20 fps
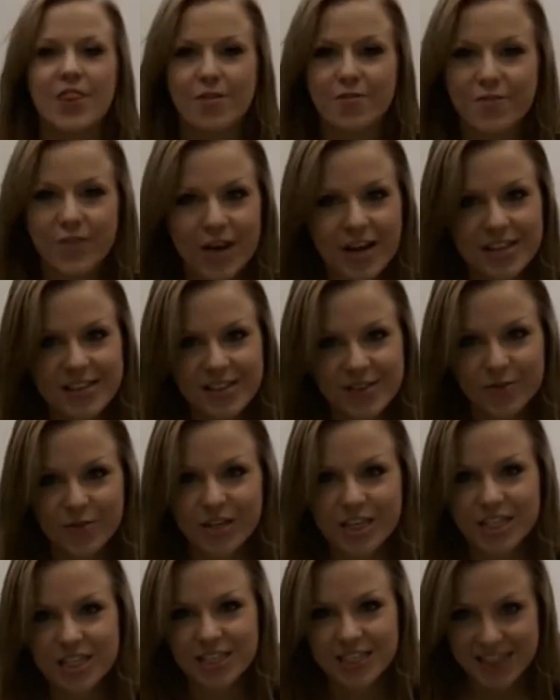The first of
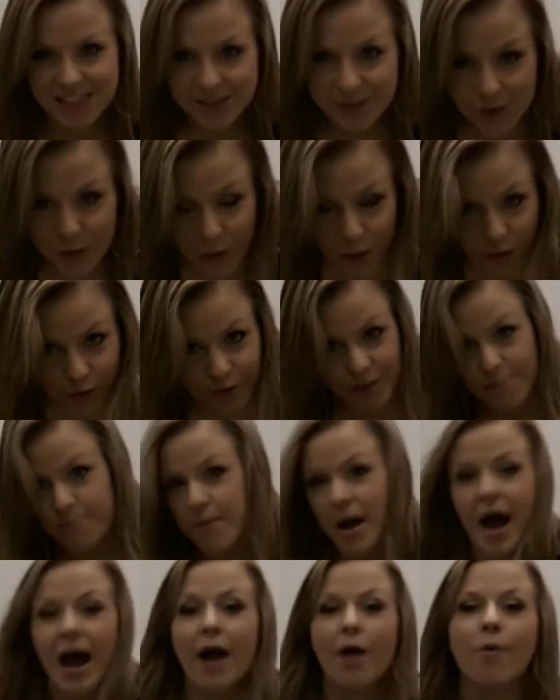which is called the
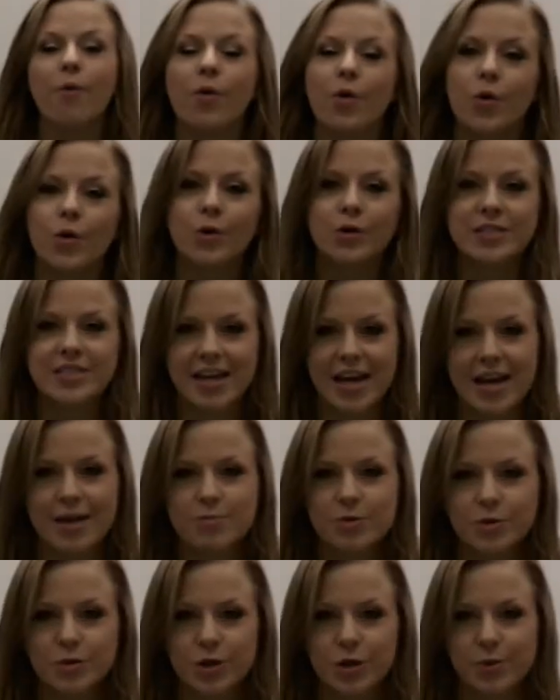bow or
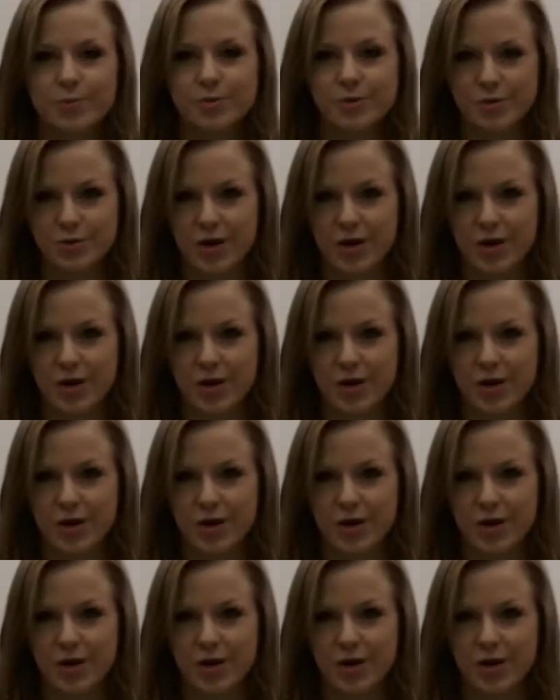tabletop